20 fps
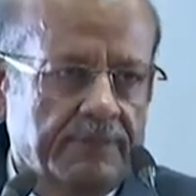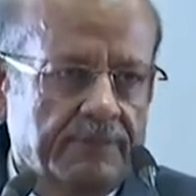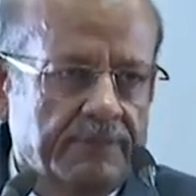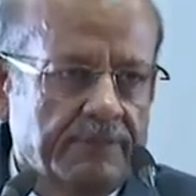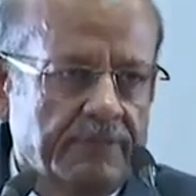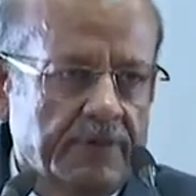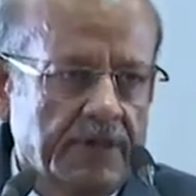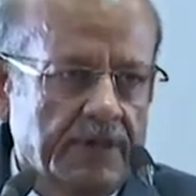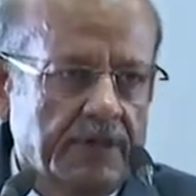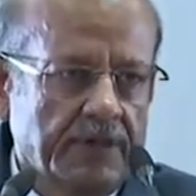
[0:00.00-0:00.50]

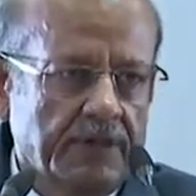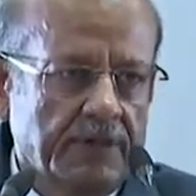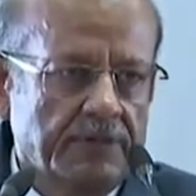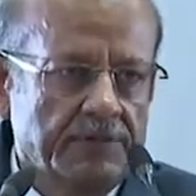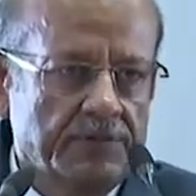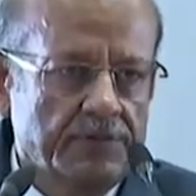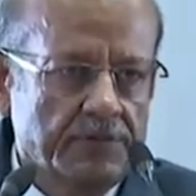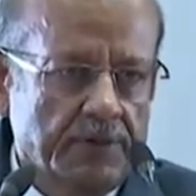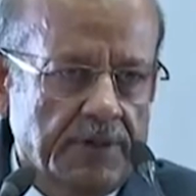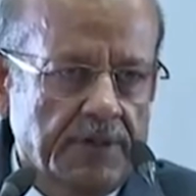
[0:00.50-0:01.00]
while
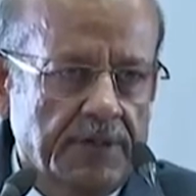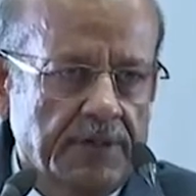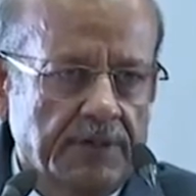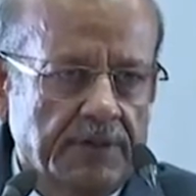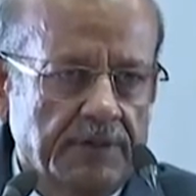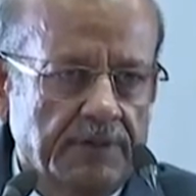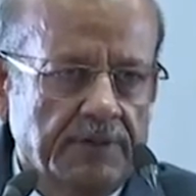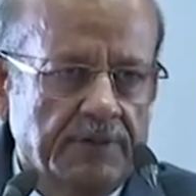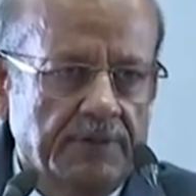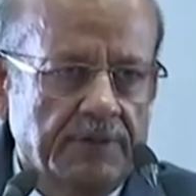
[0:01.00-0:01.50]

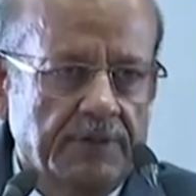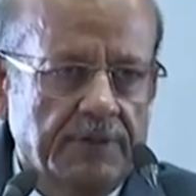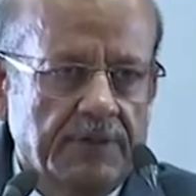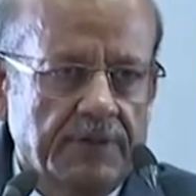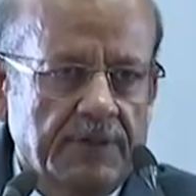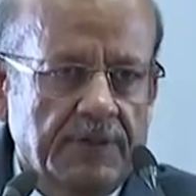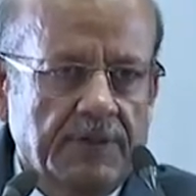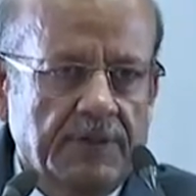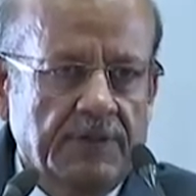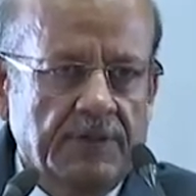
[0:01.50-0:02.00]
joining
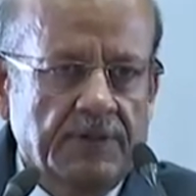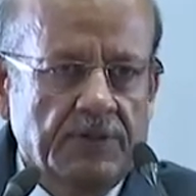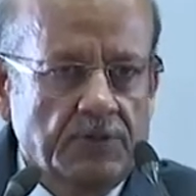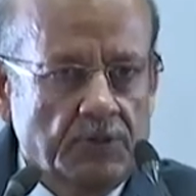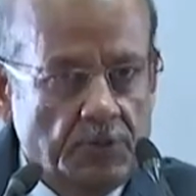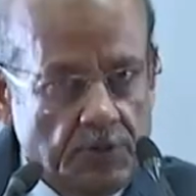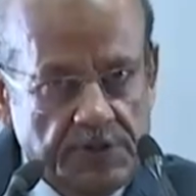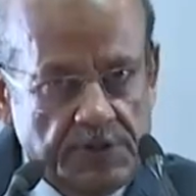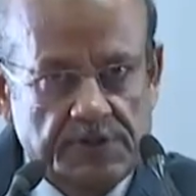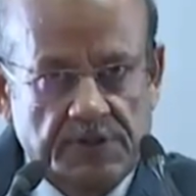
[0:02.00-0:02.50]

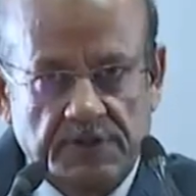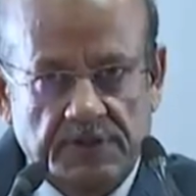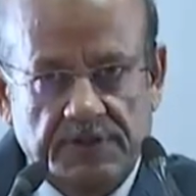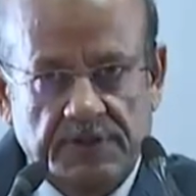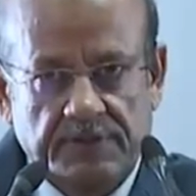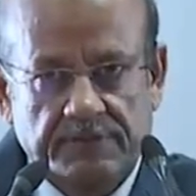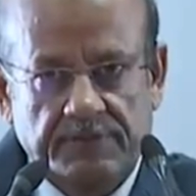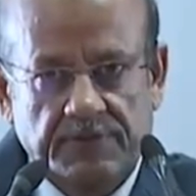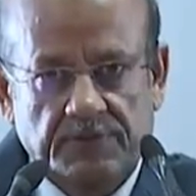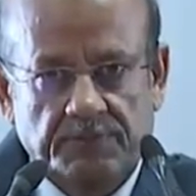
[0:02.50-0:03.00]
judicial
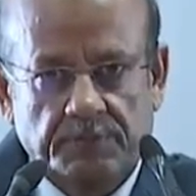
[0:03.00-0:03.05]
service,